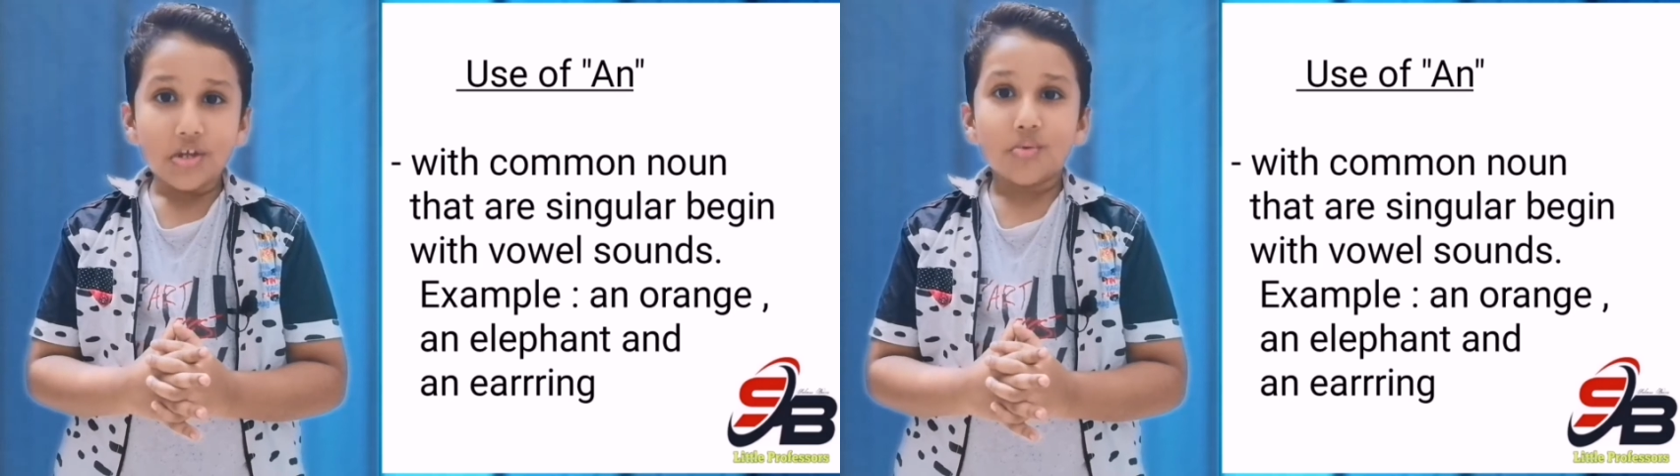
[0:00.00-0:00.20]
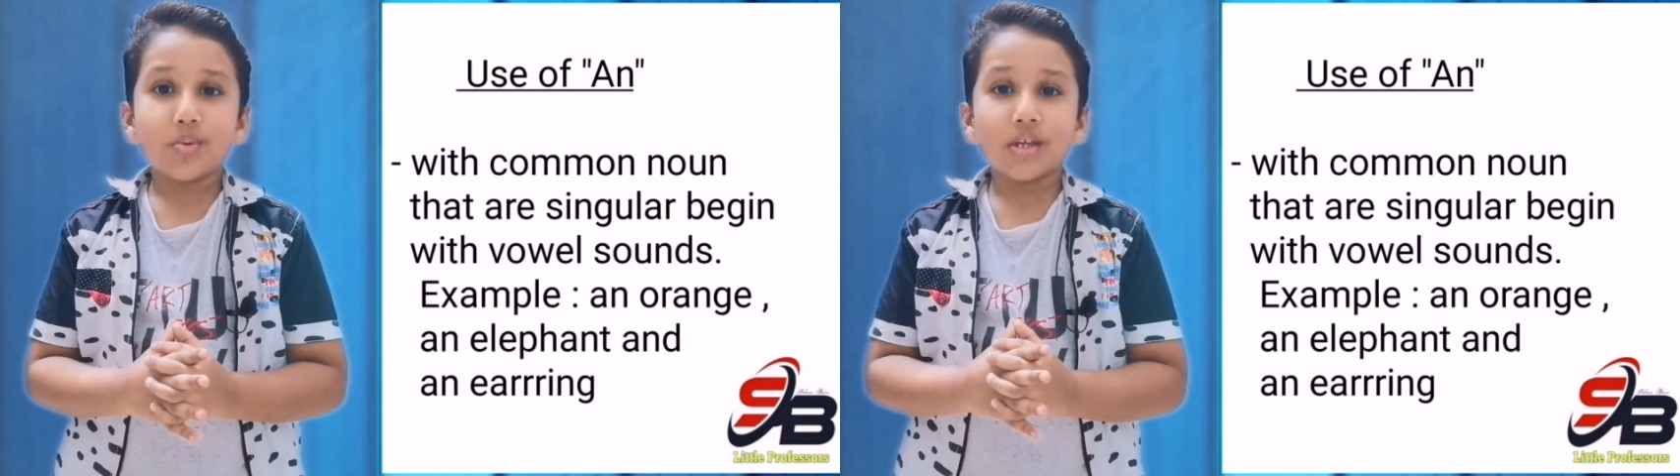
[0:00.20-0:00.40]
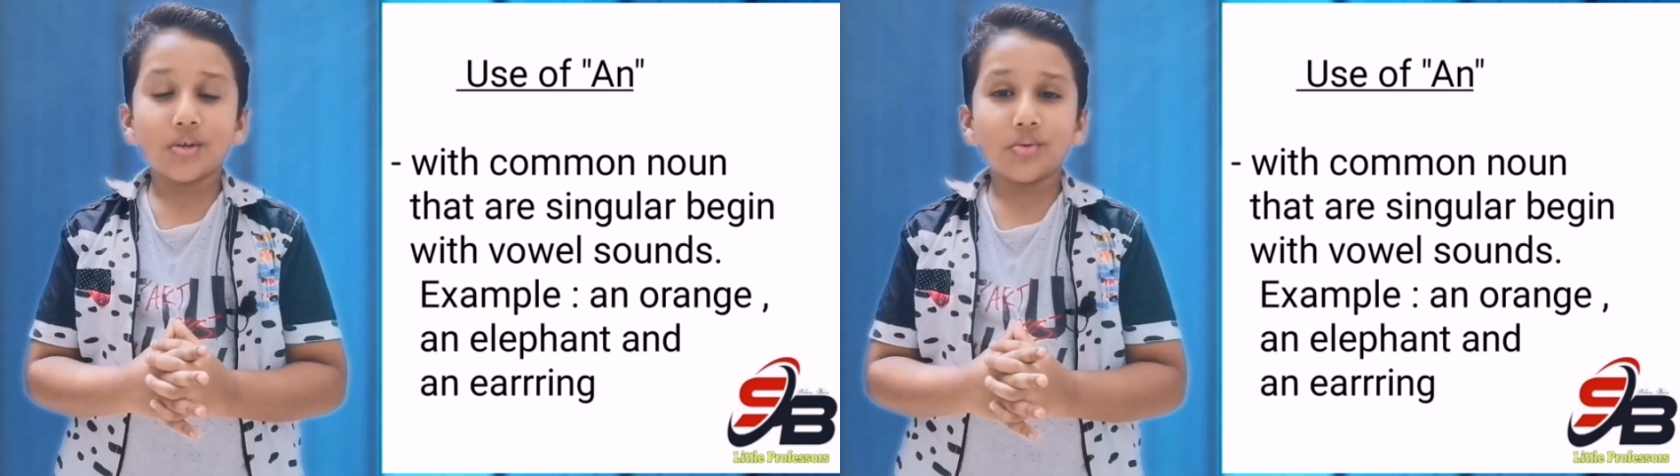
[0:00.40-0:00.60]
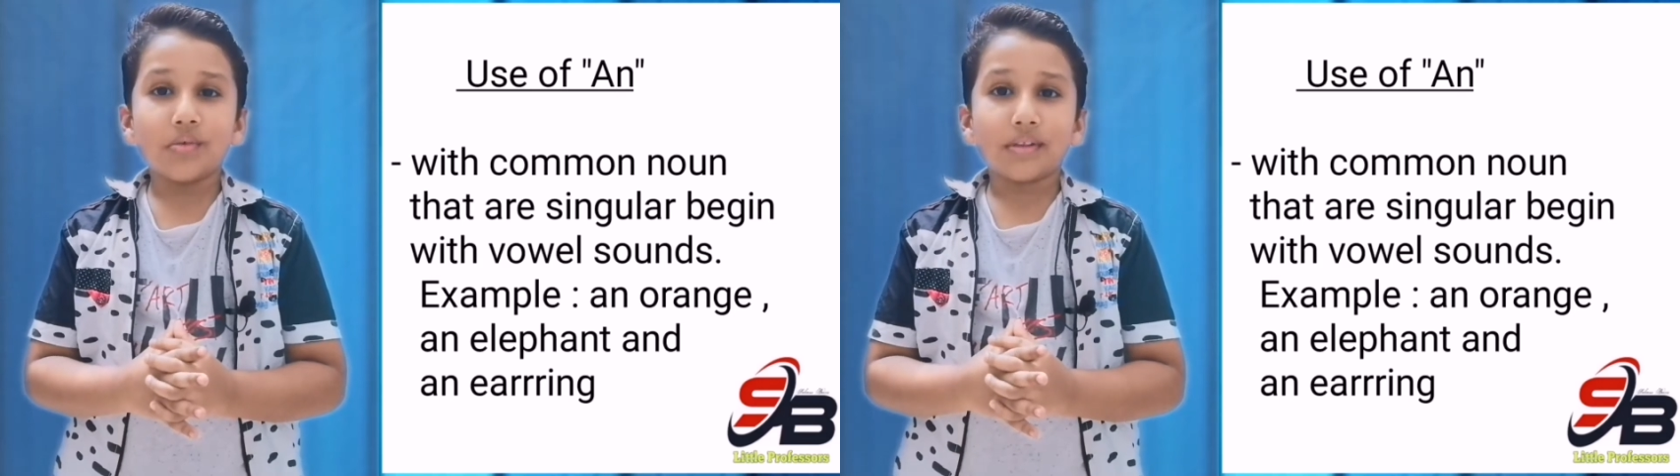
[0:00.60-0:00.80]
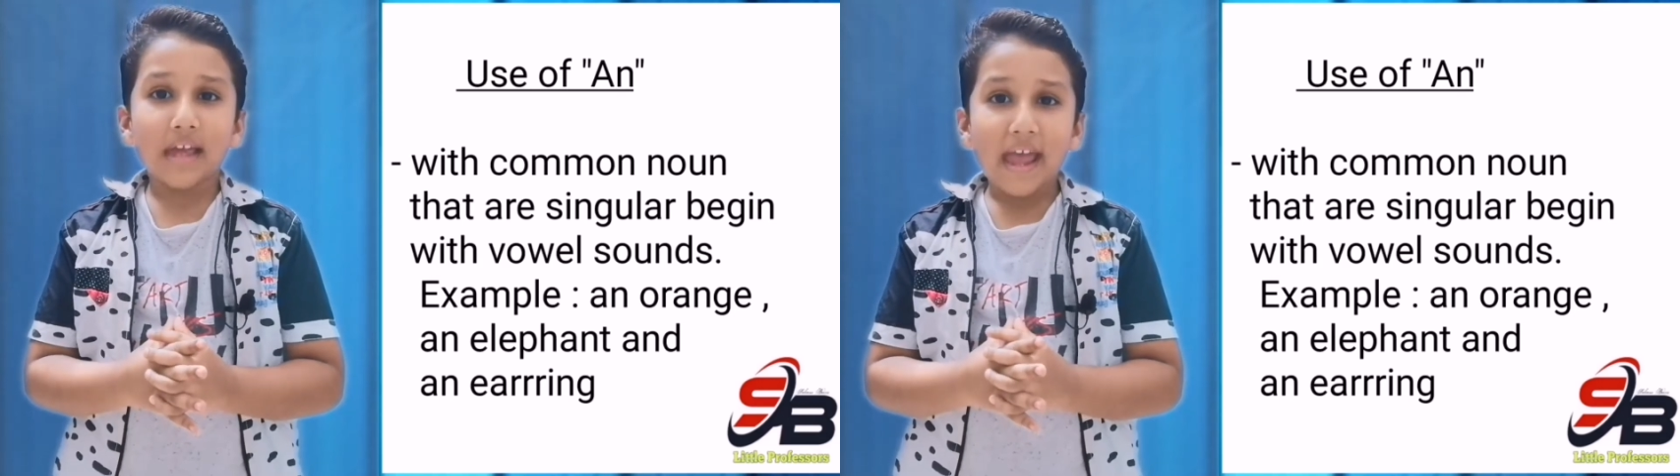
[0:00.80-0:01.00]
We
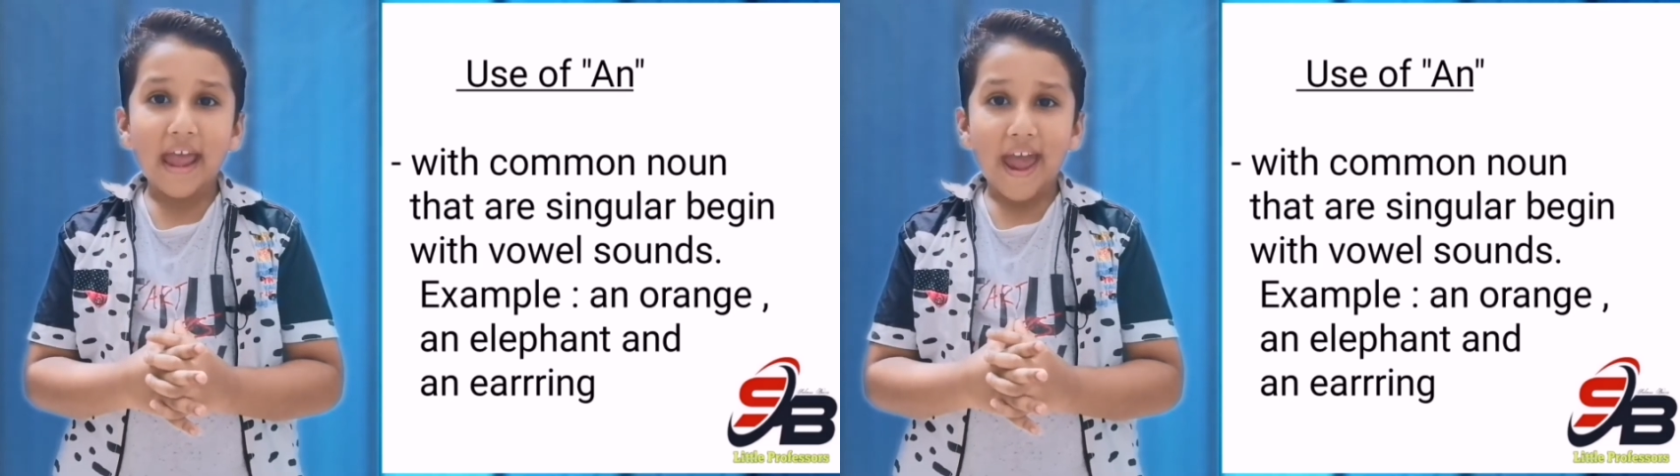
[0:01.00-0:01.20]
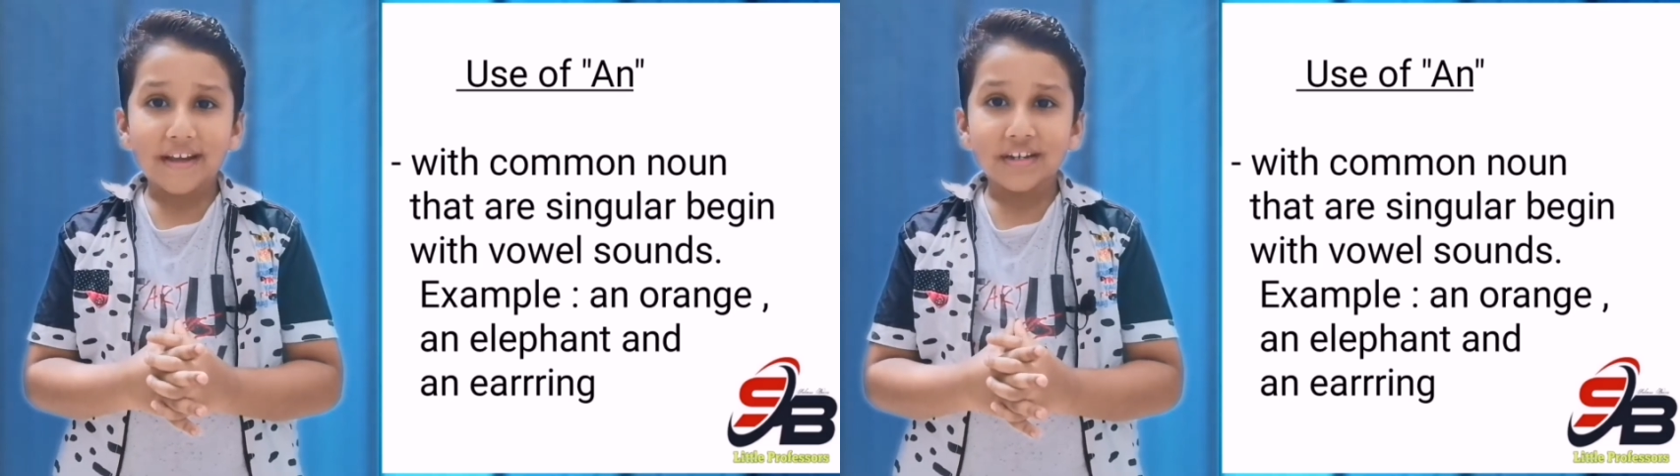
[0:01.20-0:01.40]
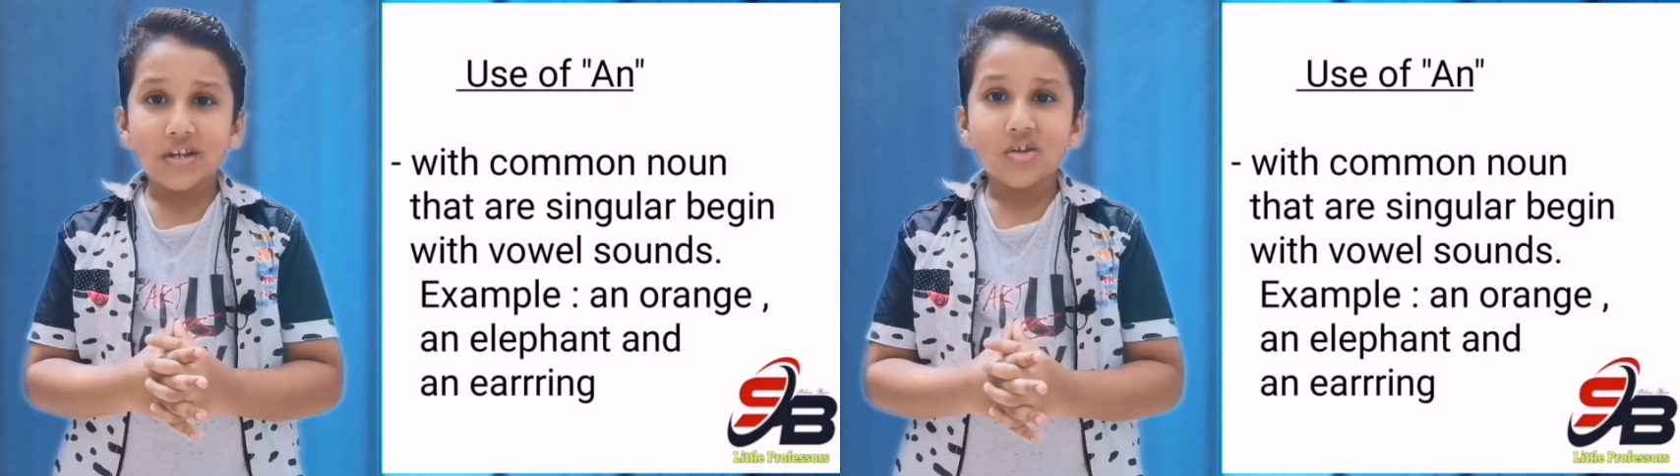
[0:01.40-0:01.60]
use an